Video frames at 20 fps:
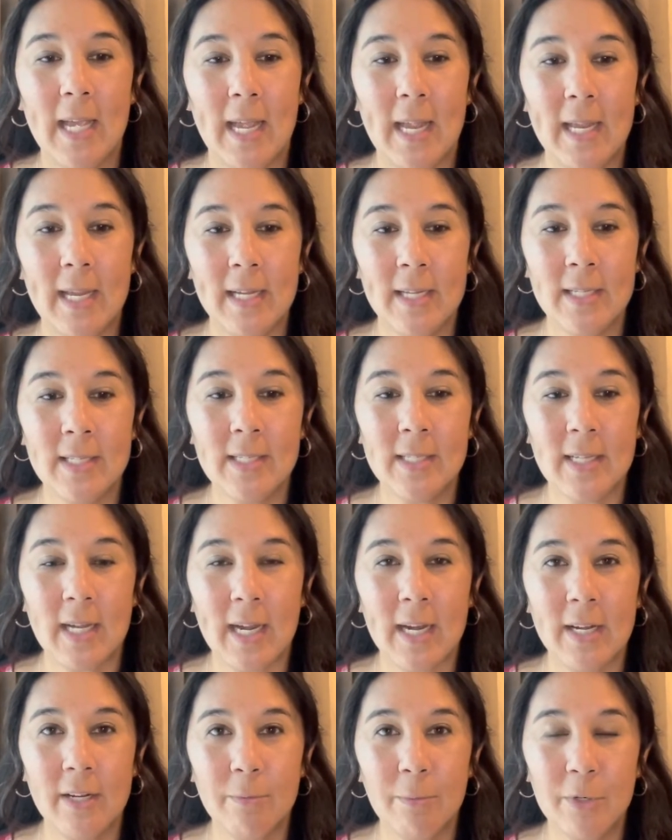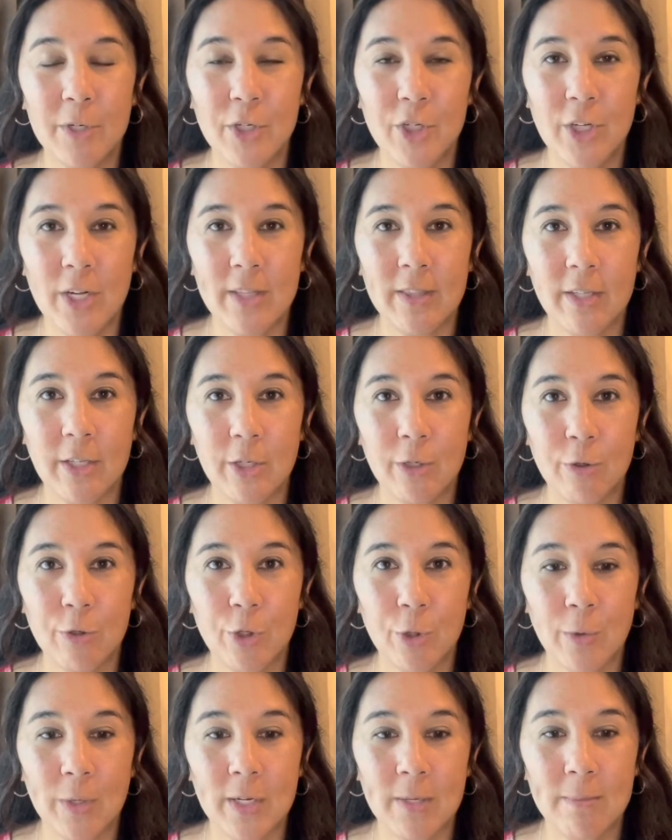And I appreciate you
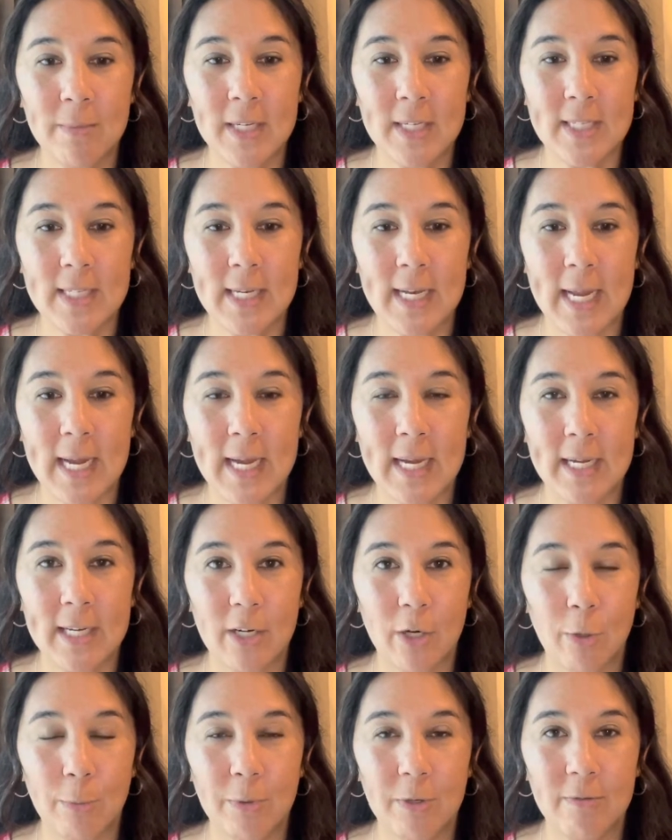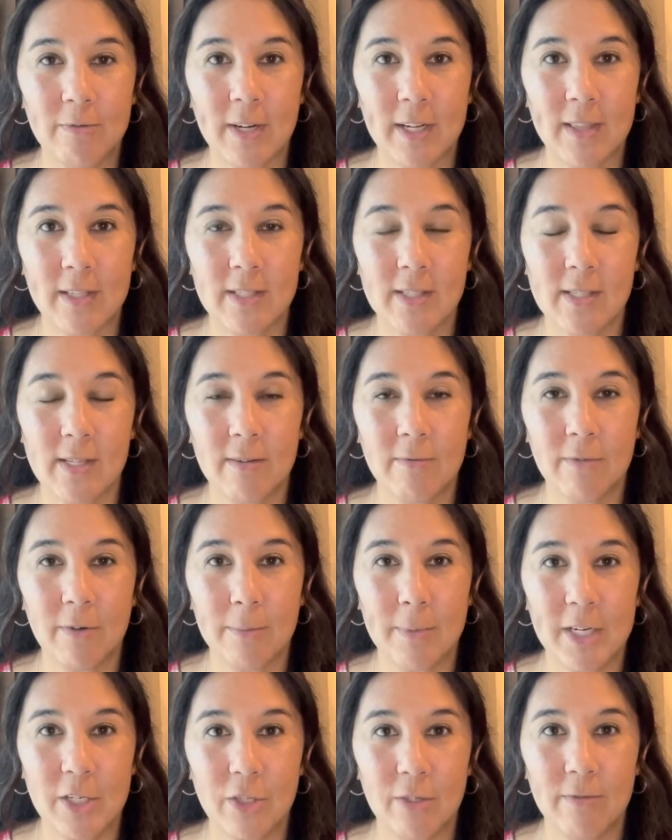joining me today and hope you find this
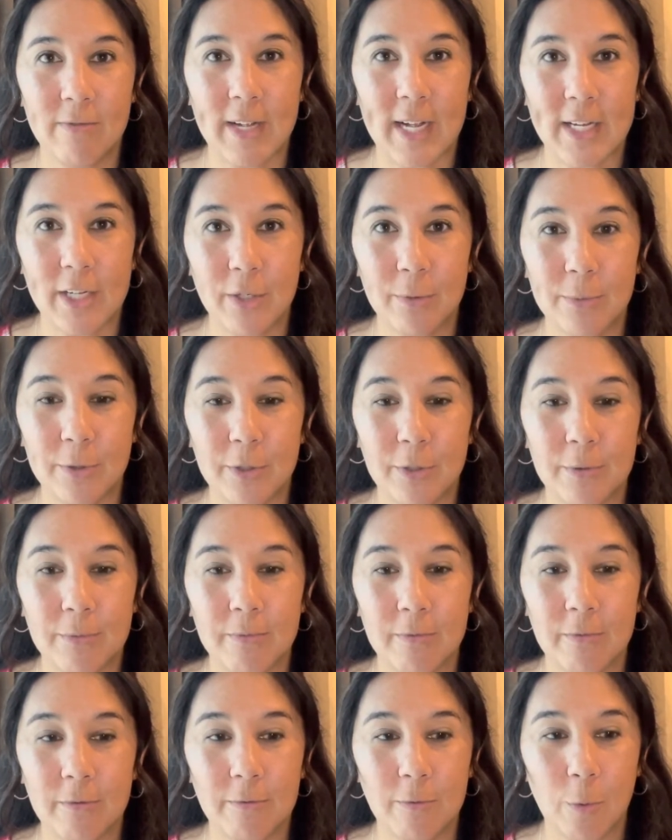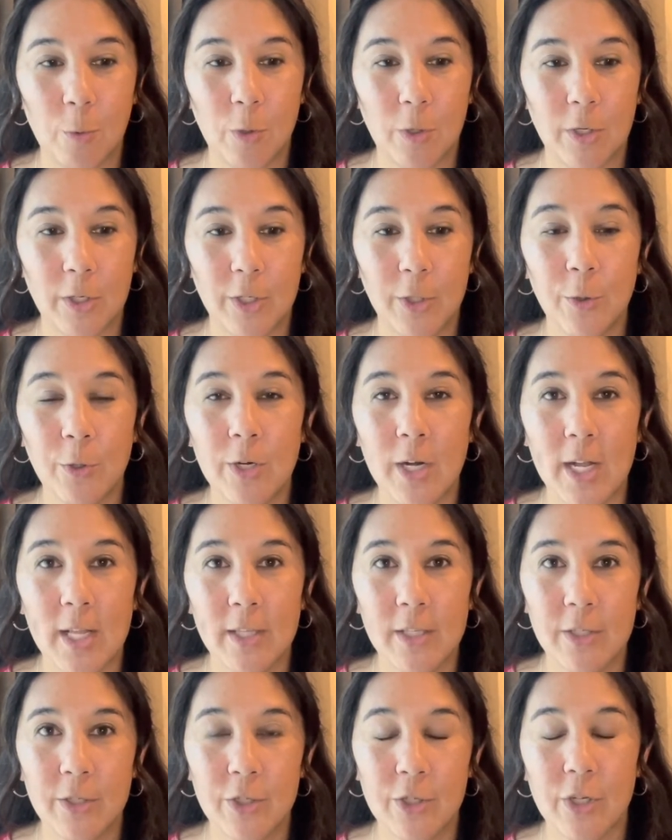information valuable for your
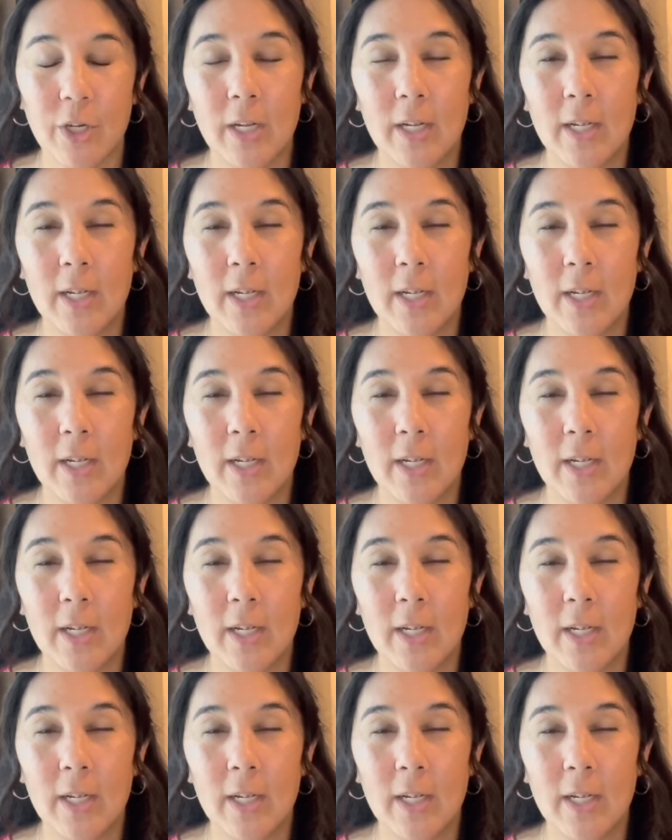knowledge